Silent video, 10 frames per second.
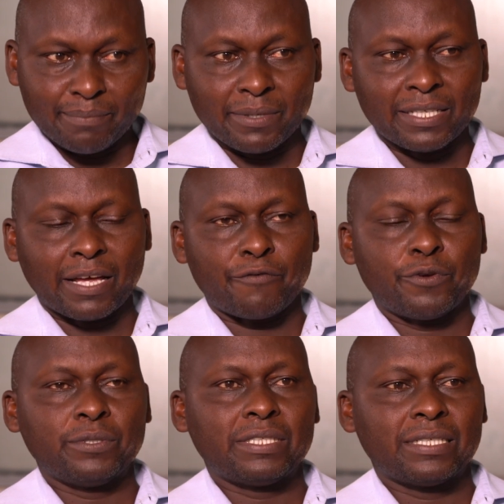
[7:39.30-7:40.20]
being
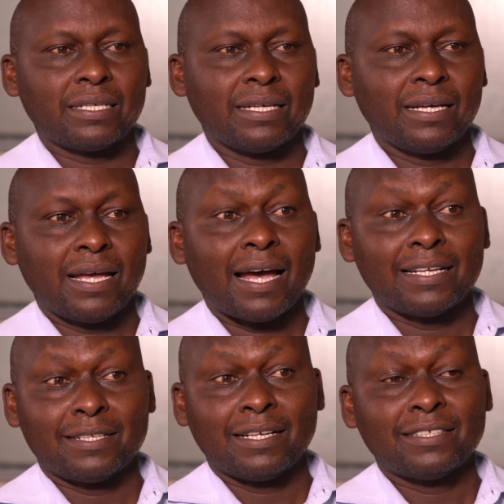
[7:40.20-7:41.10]
diffused,
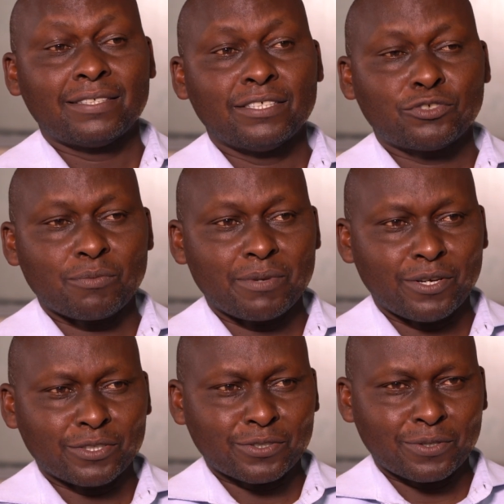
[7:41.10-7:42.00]
and it needs to be
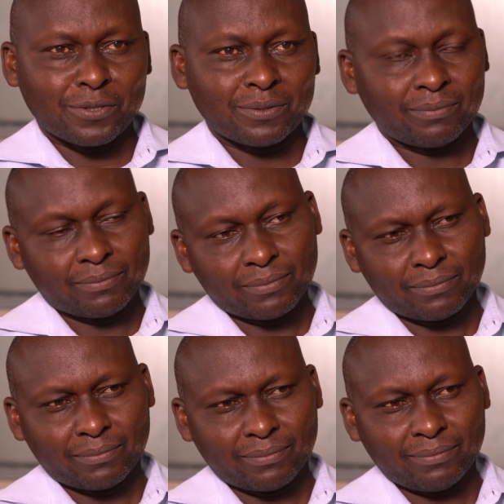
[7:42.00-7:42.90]
also
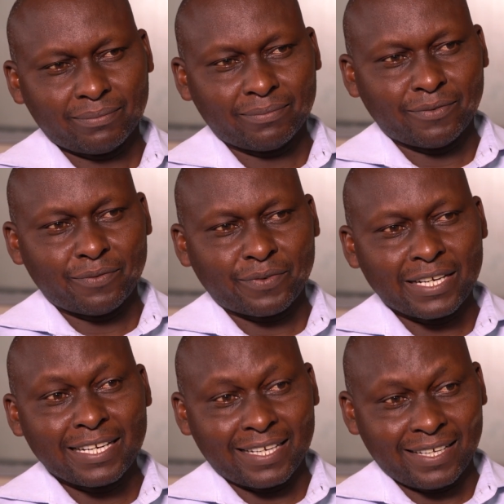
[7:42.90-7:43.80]

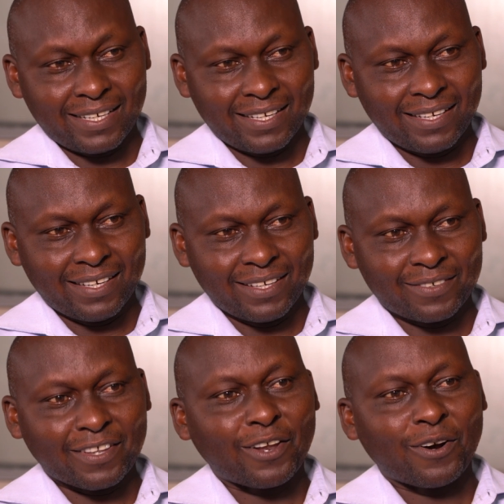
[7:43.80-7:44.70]
friendly
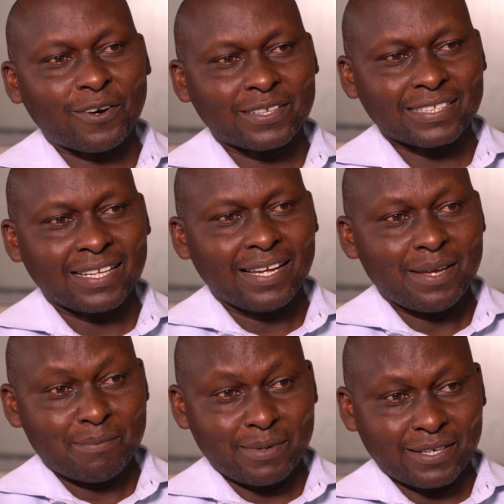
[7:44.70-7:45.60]
to the locals,
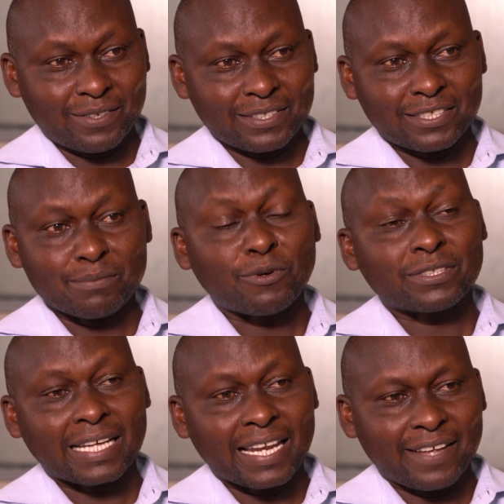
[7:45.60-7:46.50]
because it's more
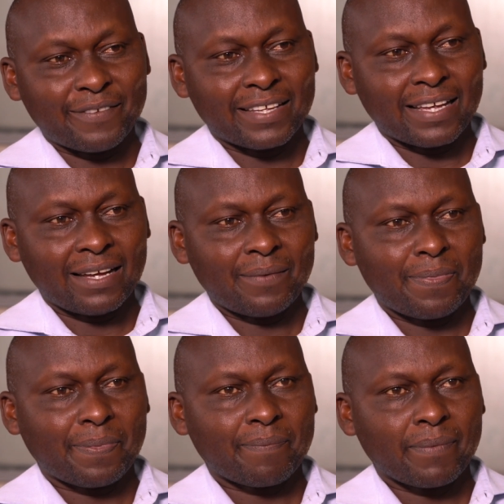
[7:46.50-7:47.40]
scientific. Yeah?
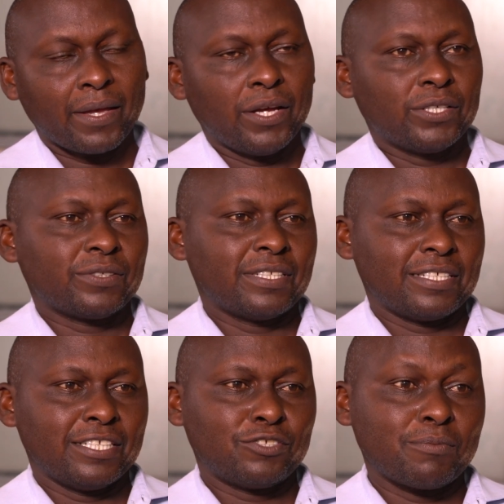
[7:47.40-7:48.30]
So it
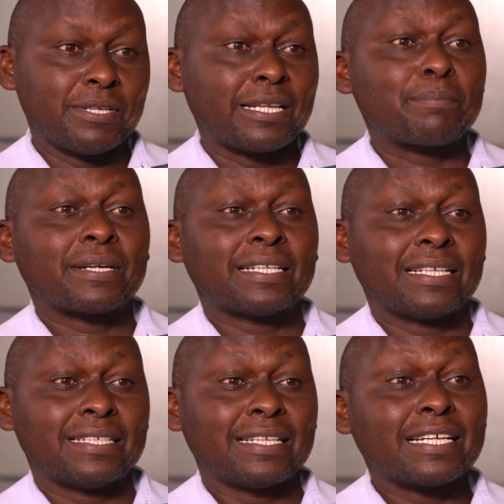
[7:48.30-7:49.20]
needs to be
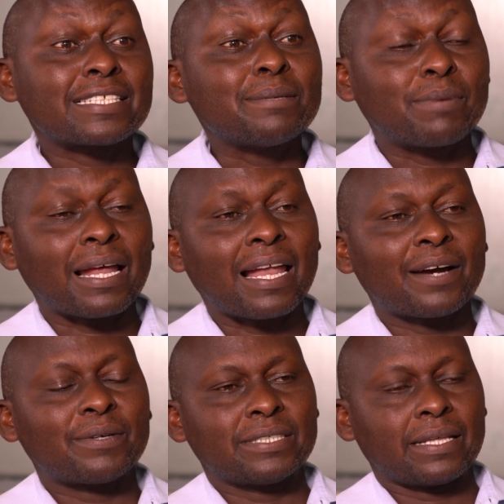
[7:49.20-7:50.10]
interpreted in a simpler
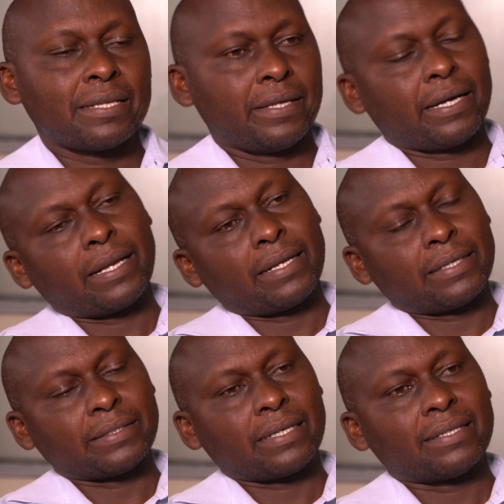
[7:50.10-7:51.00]
language that they can
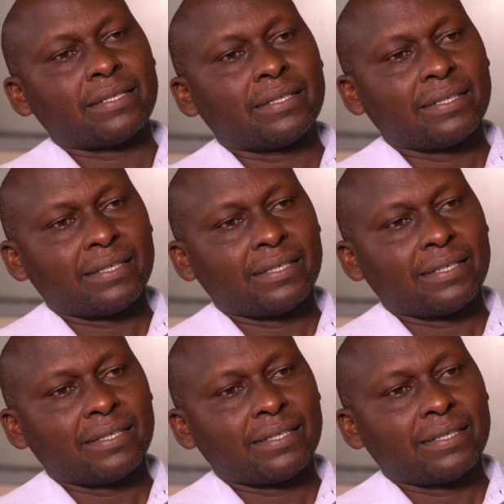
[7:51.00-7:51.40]
understand.